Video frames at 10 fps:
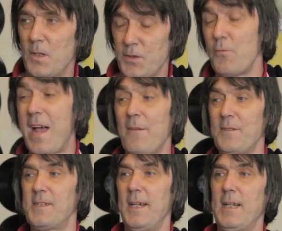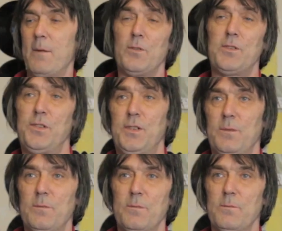don't have to take that much
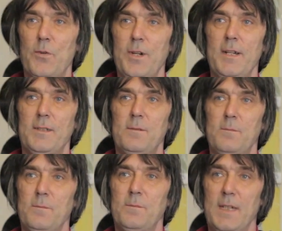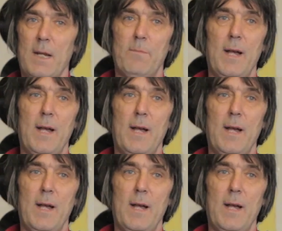money to get by.